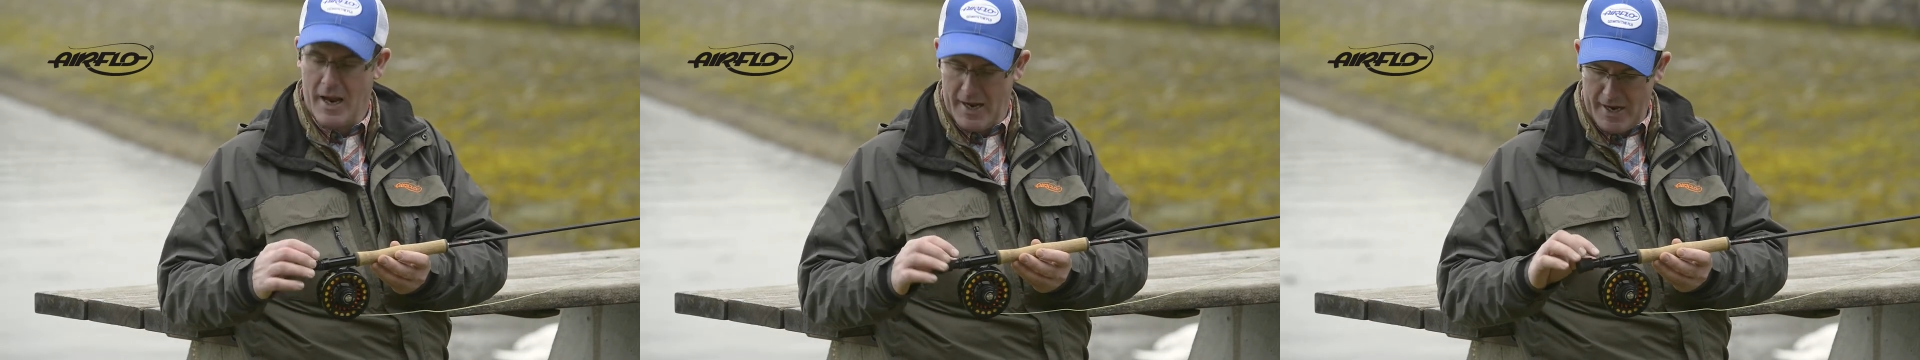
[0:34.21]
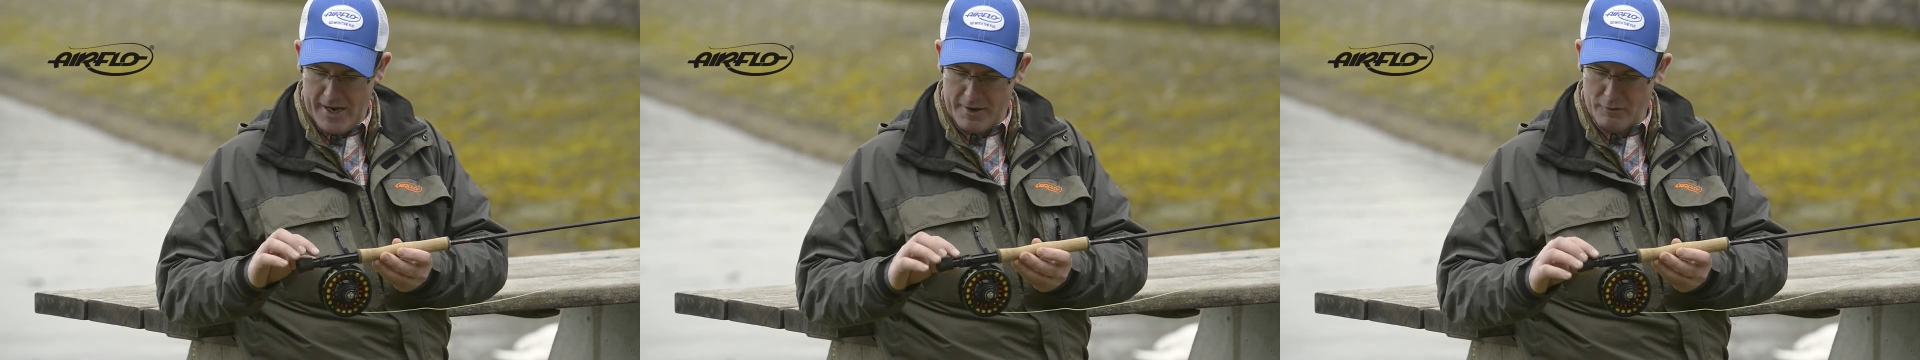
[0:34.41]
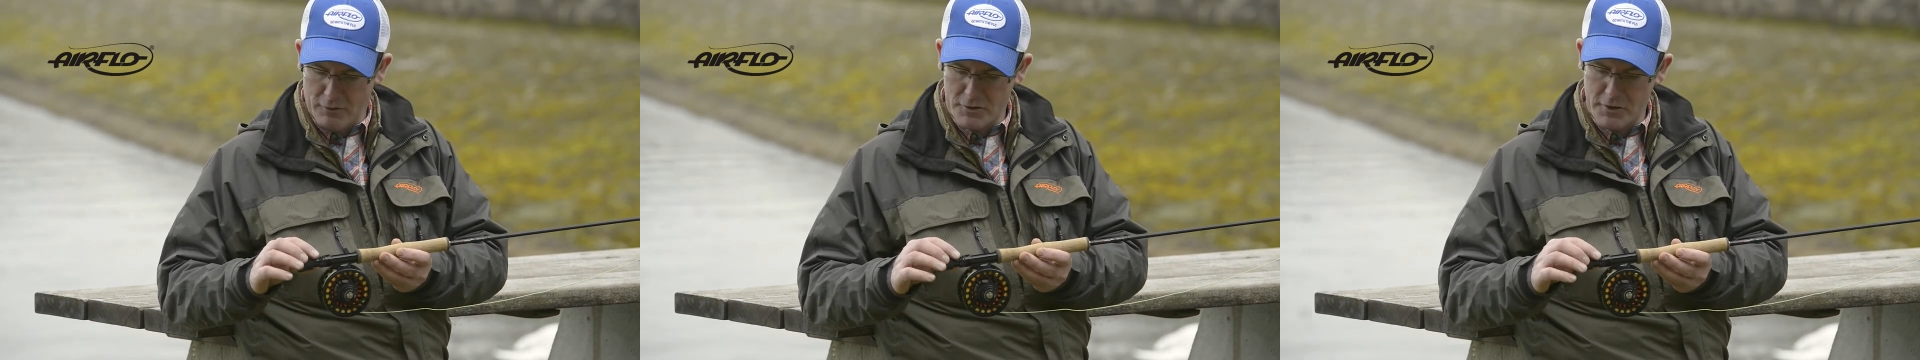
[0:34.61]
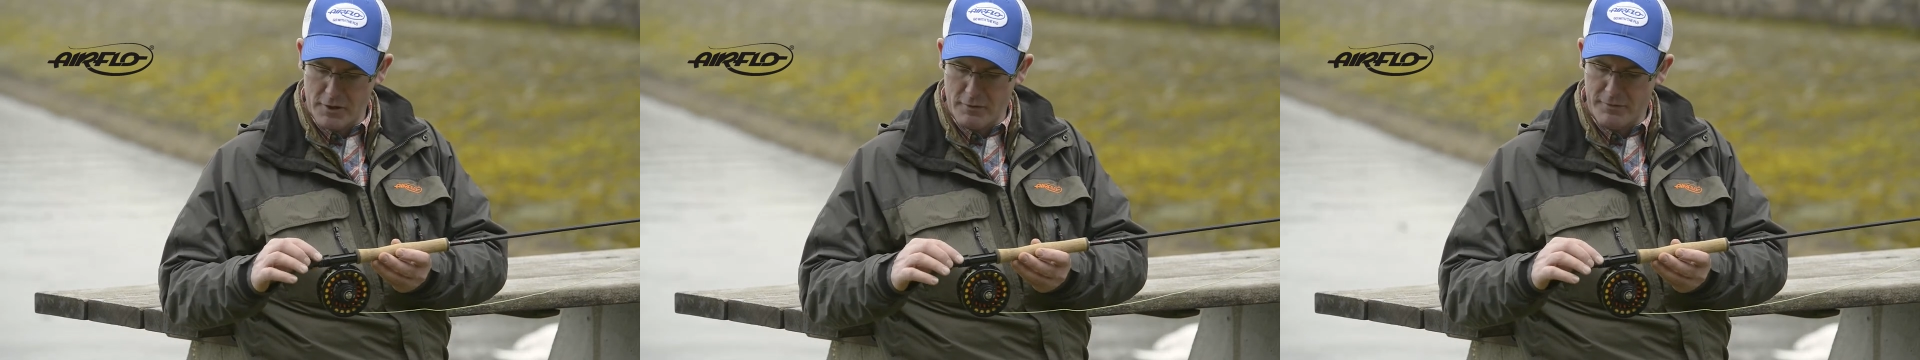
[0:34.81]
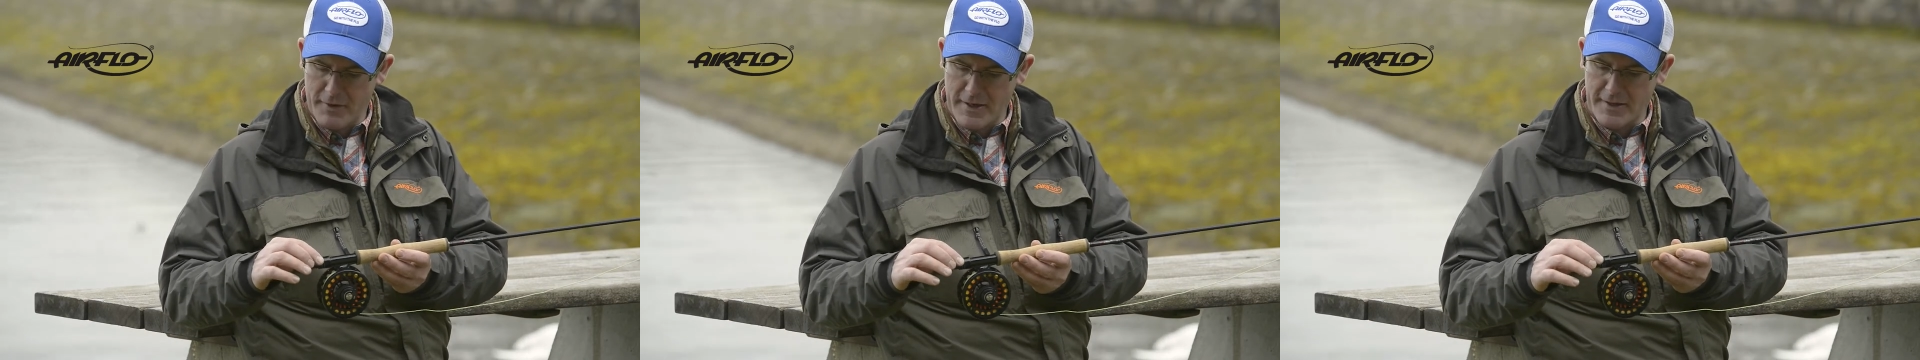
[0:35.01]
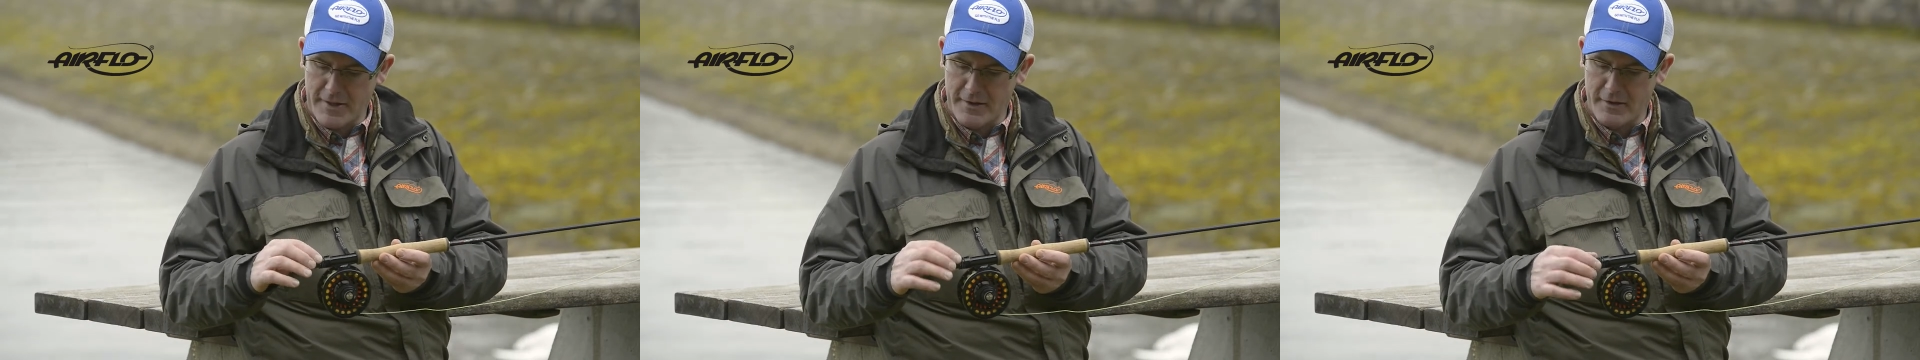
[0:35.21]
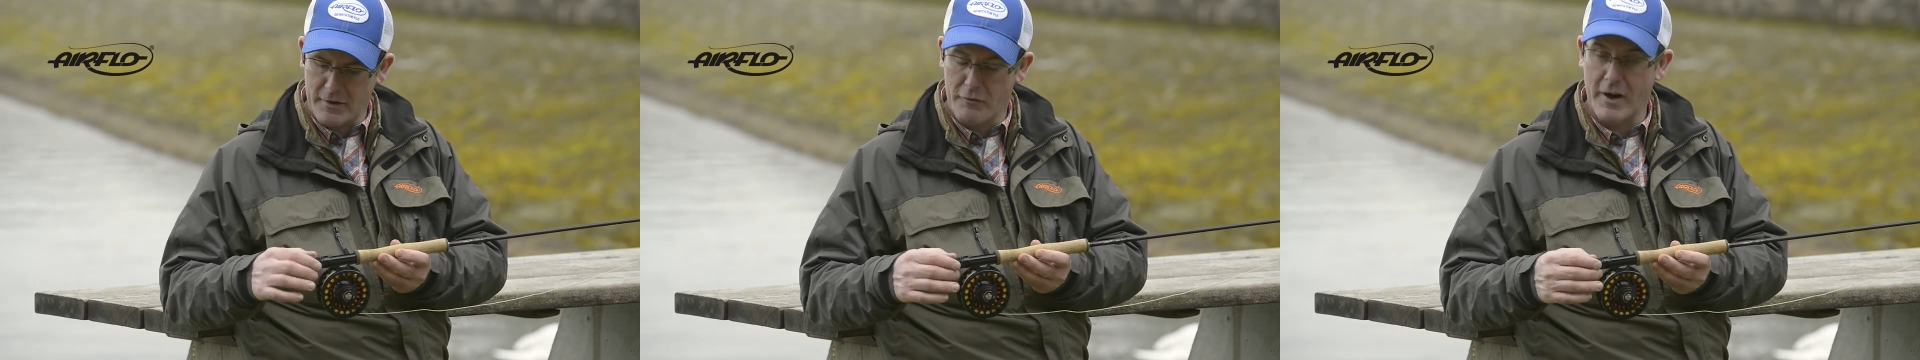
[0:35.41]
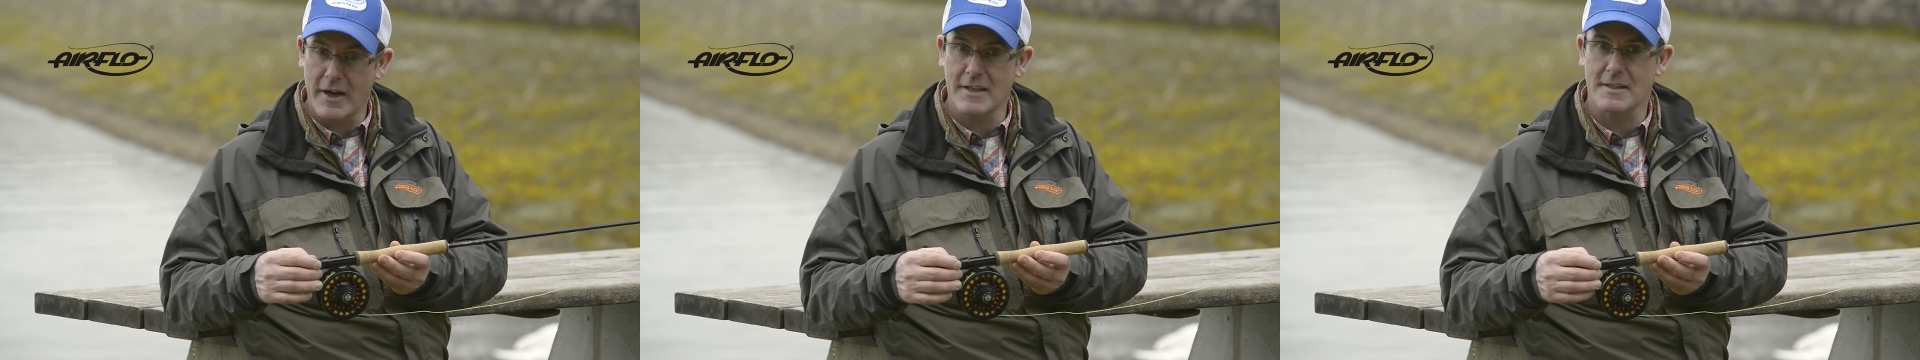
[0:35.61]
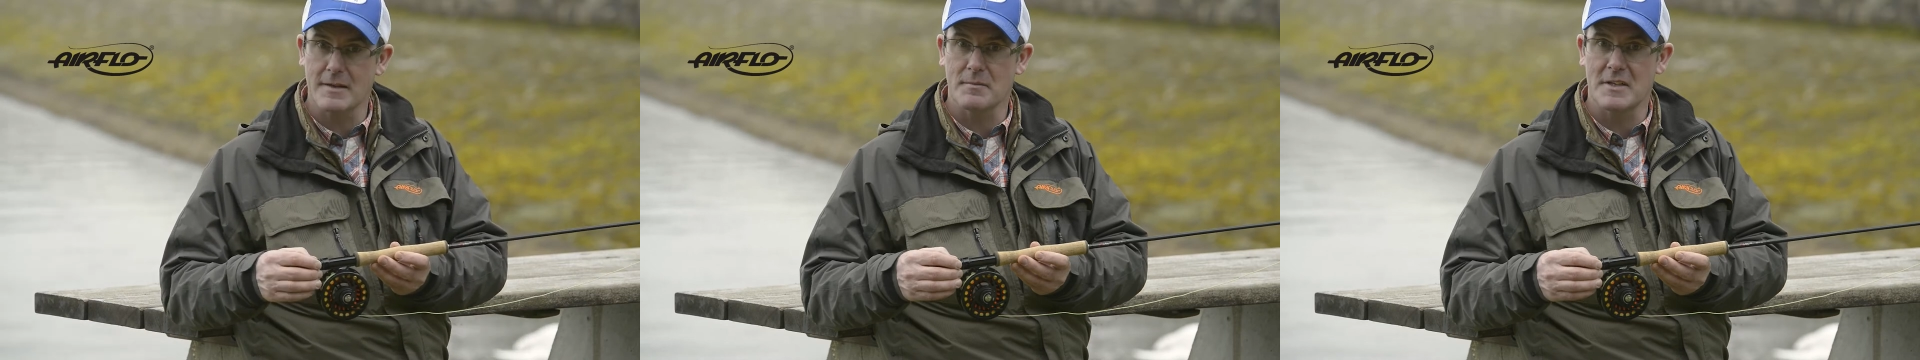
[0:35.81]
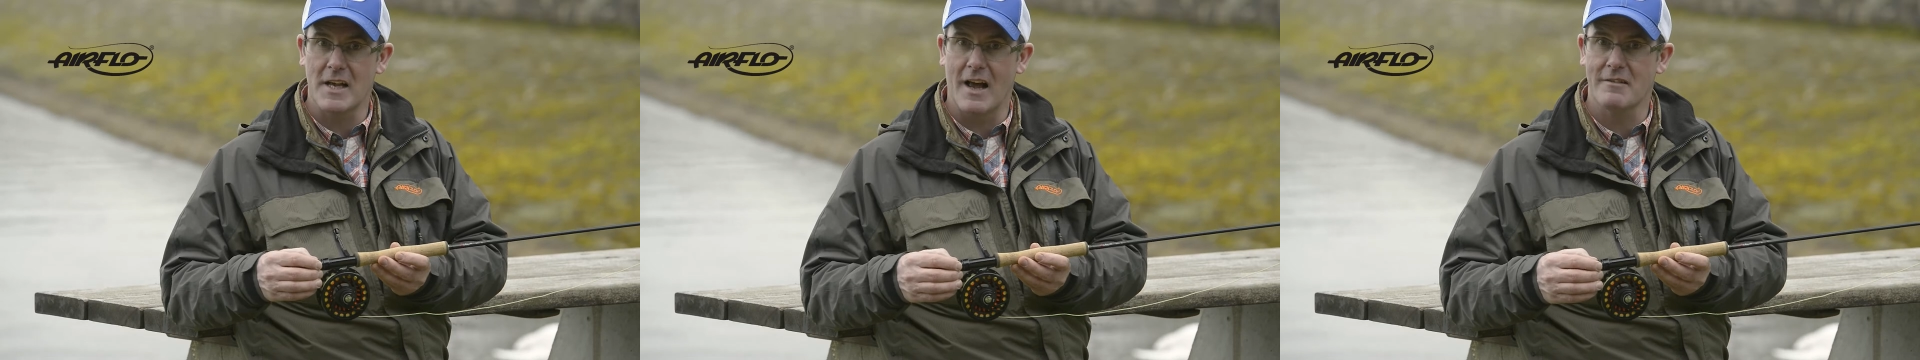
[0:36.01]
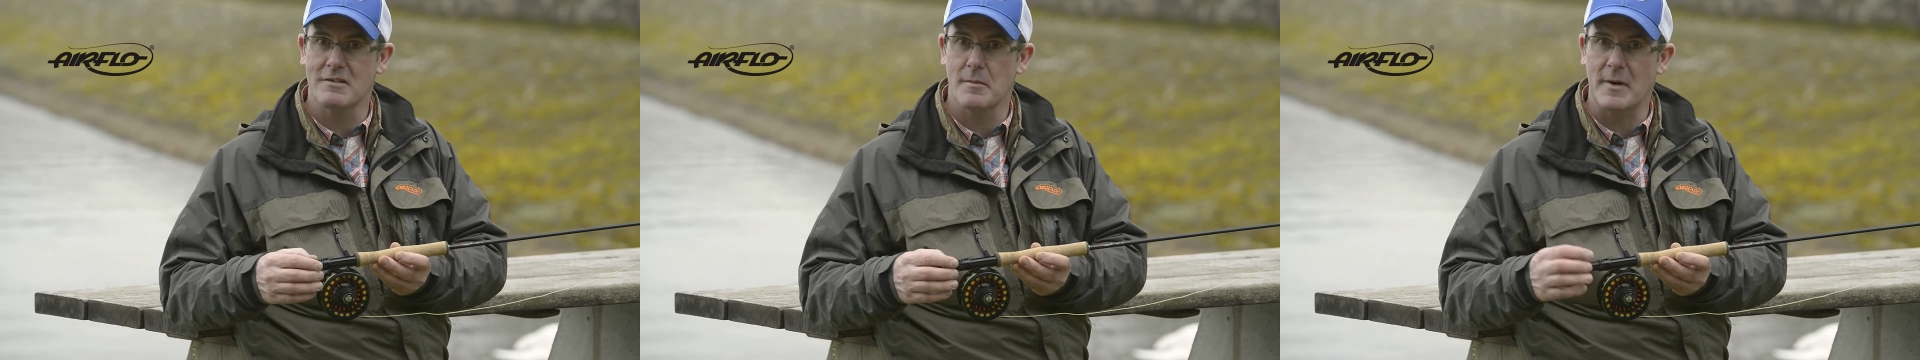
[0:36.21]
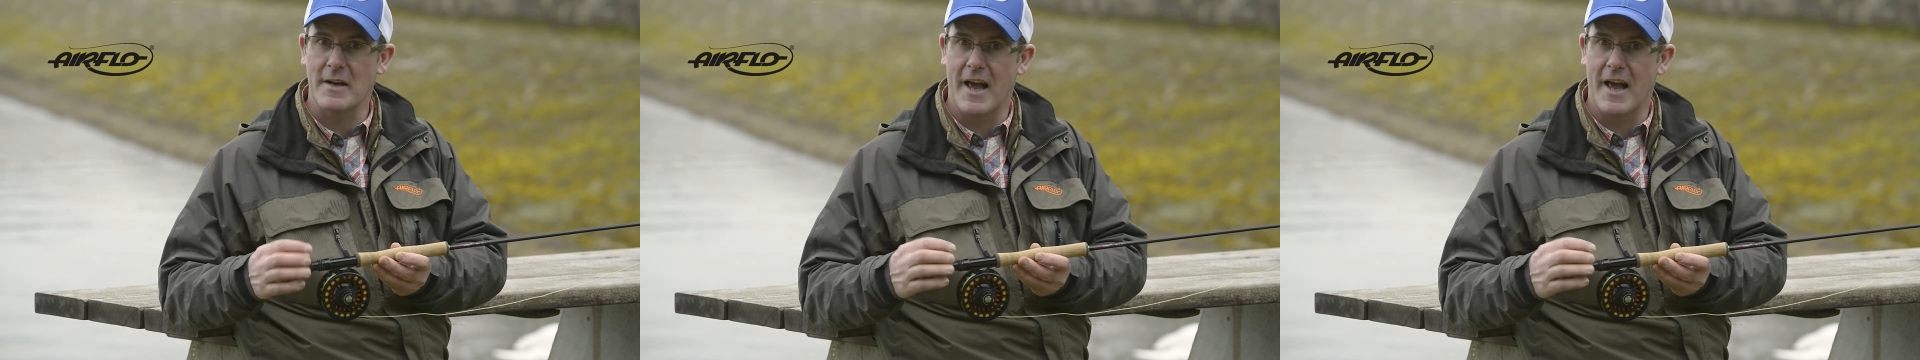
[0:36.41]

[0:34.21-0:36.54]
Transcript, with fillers: and also you'll find that the rings themselves have